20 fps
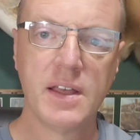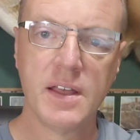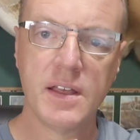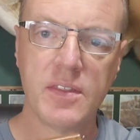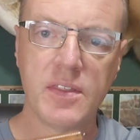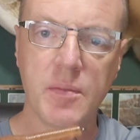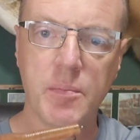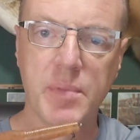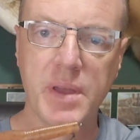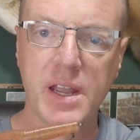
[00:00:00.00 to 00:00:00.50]

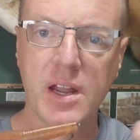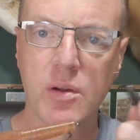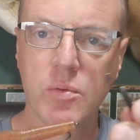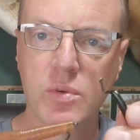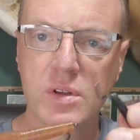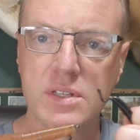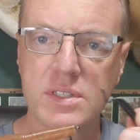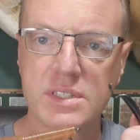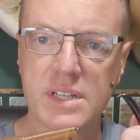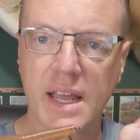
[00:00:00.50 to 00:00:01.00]
the bigger
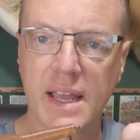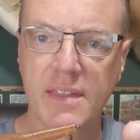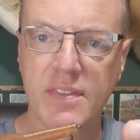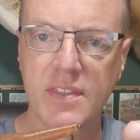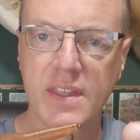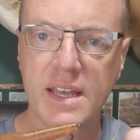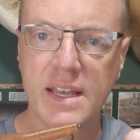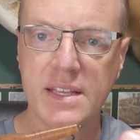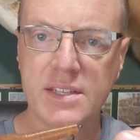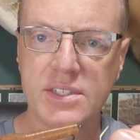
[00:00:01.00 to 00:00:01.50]
ones like
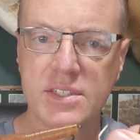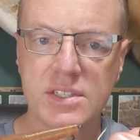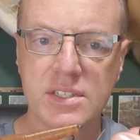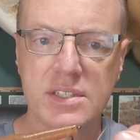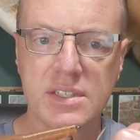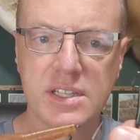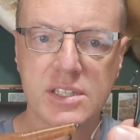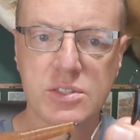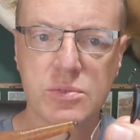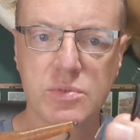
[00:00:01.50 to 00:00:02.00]
this.
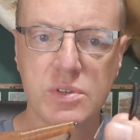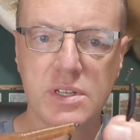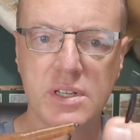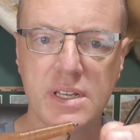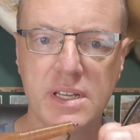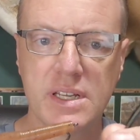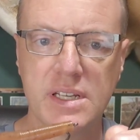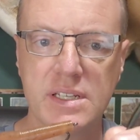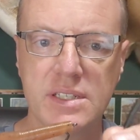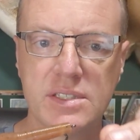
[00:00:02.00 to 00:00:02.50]
This one
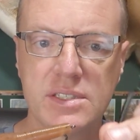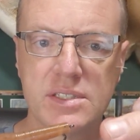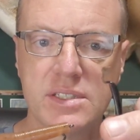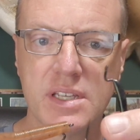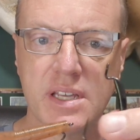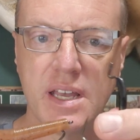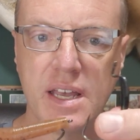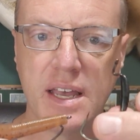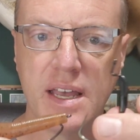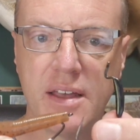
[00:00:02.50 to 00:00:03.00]
is
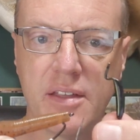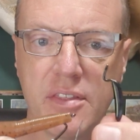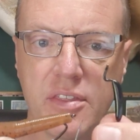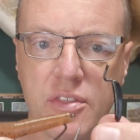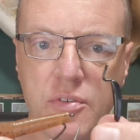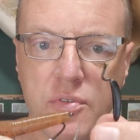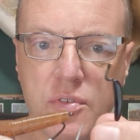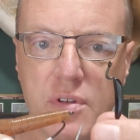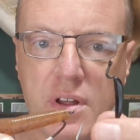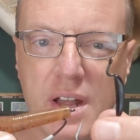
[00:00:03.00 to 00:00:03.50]
I
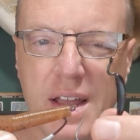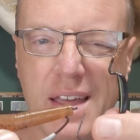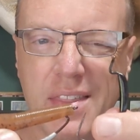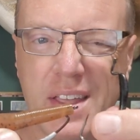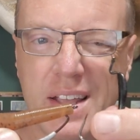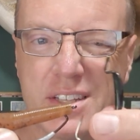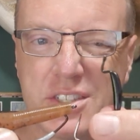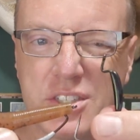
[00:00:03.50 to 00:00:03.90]
think it's